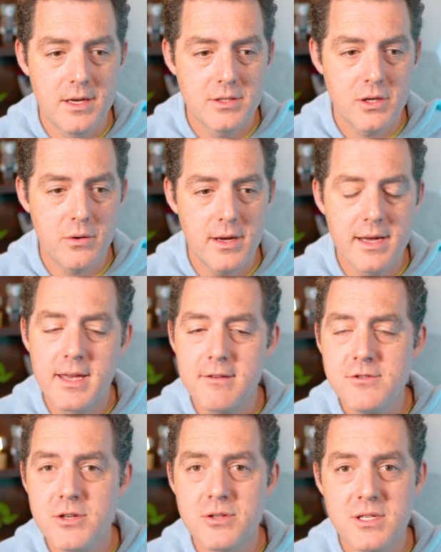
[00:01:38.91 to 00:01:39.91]
So it
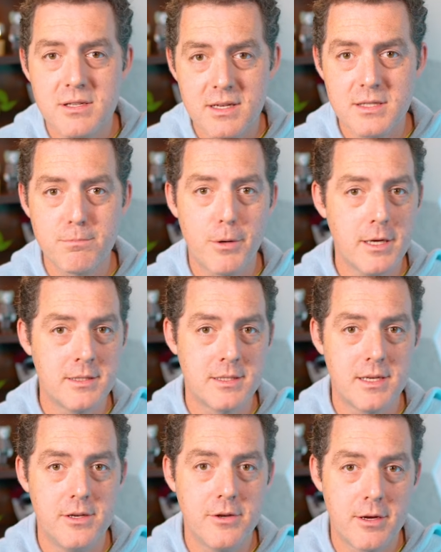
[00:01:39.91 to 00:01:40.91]
gives you six buttons
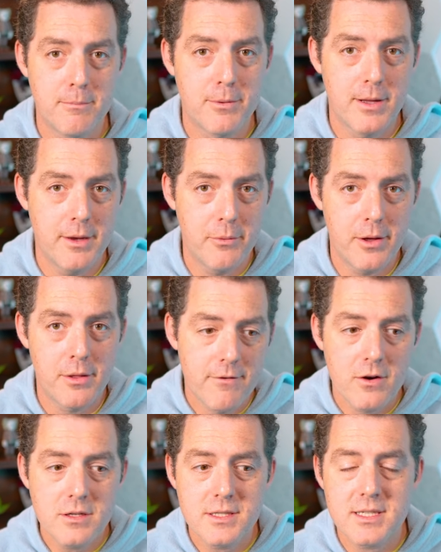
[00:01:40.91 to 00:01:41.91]
that you can play with.
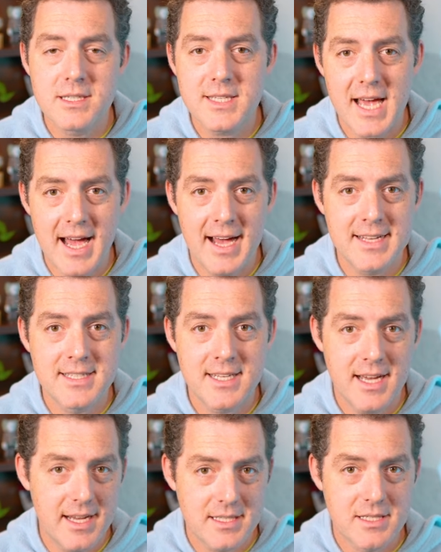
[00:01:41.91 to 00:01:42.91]
First is add
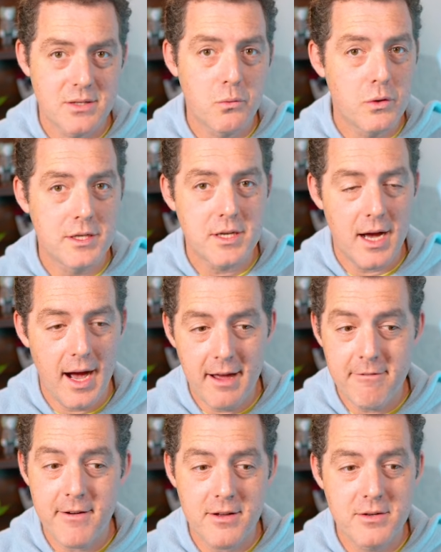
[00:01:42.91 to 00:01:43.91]
tests, which
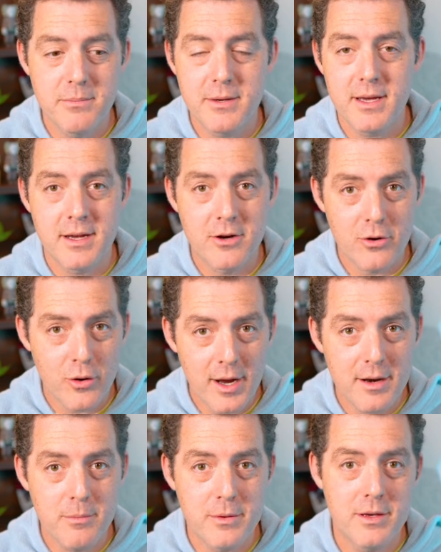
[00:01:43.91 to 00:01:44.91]
I found to be
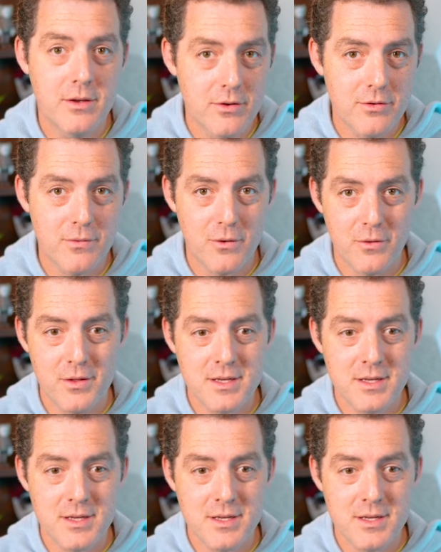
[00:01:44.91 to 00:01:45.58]
incredibly useful.